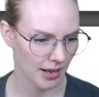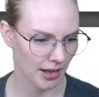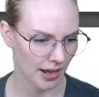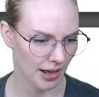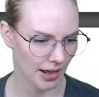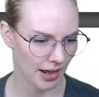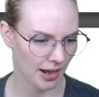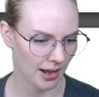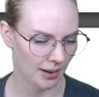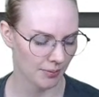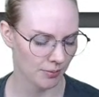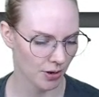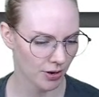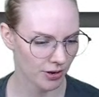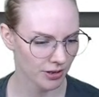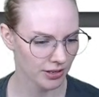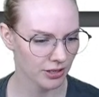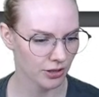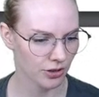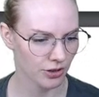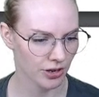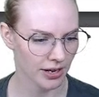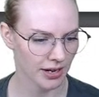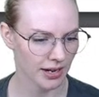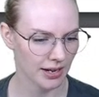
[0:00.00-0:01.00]
I'm currently
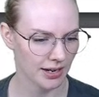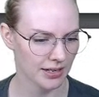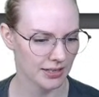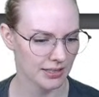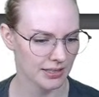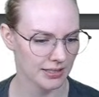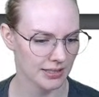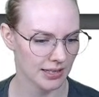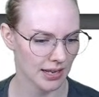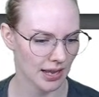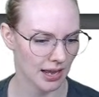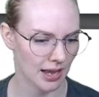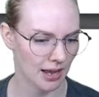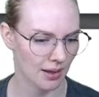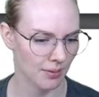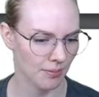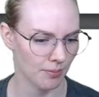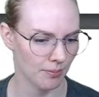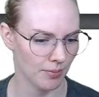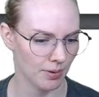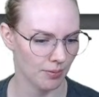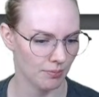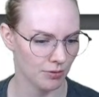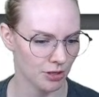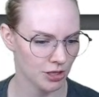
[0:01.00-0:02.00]
learning
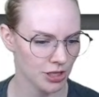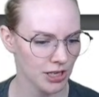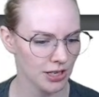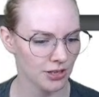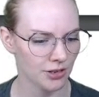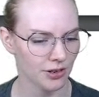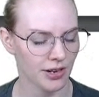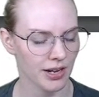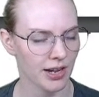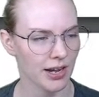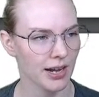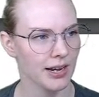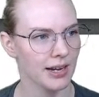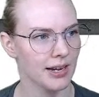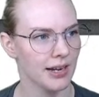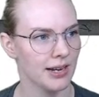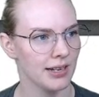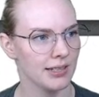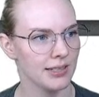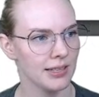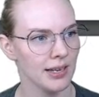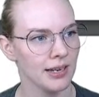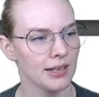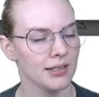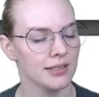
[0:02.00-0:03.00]
some machine learning and data
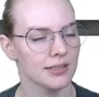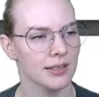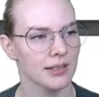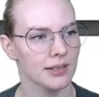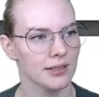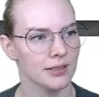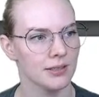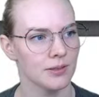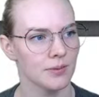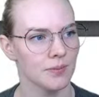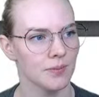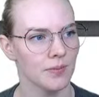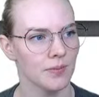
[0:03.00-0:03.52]
science things.